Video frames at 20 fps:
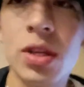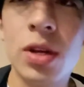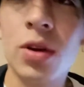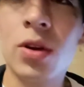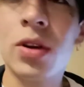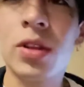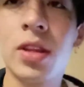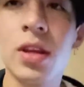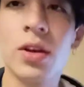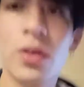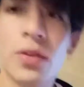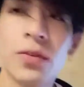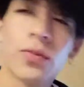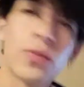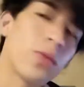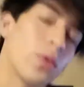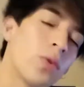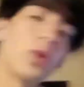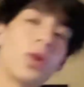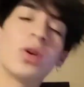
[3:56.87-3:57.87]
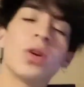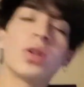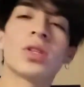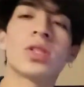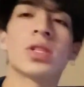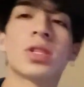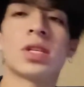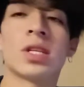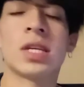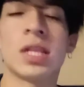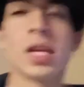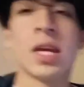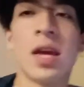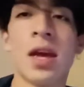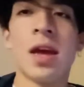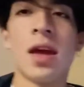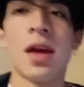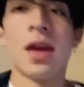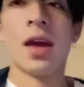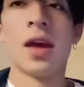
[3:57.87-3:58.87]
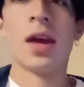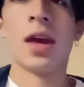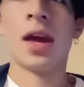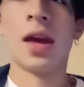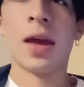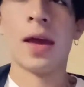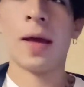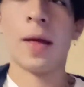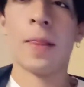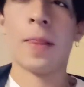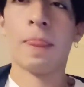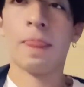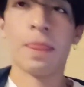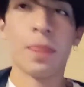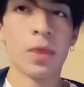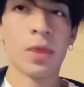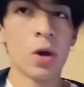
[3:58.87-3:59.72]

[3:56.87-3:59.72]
the order of words, and